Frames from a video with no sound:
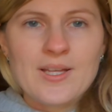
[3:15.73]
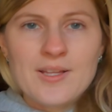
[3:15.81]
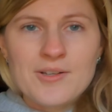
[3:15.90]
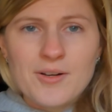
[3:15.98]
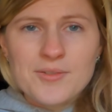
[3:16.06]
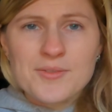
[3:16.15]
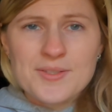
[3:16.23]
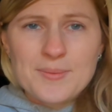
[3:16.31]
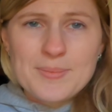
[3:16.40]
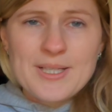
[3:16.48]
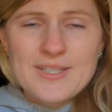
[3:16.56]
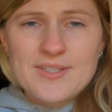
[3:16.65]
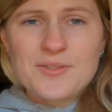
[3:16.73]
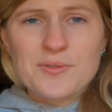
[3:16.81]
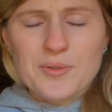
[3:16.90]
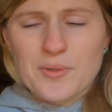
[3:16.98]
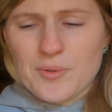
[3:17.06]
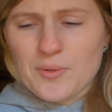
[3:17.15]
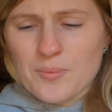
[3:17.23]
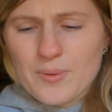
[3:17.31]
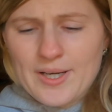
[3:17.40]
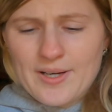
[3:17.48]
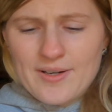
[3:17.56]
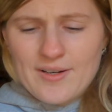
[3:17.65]
There are also some places you'll go
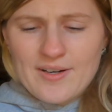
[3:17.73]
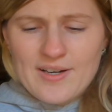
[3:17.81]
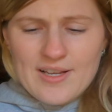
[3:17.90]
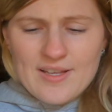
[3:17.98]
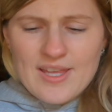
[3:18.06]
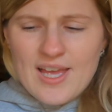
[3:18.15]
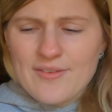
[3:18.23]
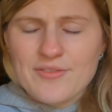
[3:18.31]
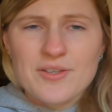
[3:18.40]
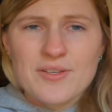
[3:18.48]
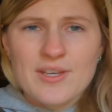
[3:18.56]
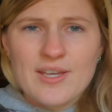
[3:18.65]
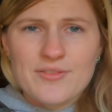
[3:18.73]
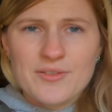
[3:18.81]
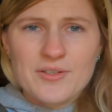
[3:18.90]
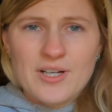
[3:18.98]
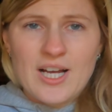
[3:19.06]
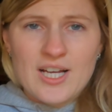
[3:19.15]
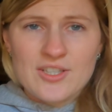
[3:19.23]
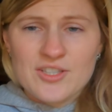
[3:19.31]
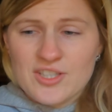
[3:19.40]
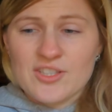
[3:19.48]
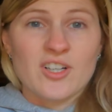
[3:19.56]
where, yeah, if you crash, it's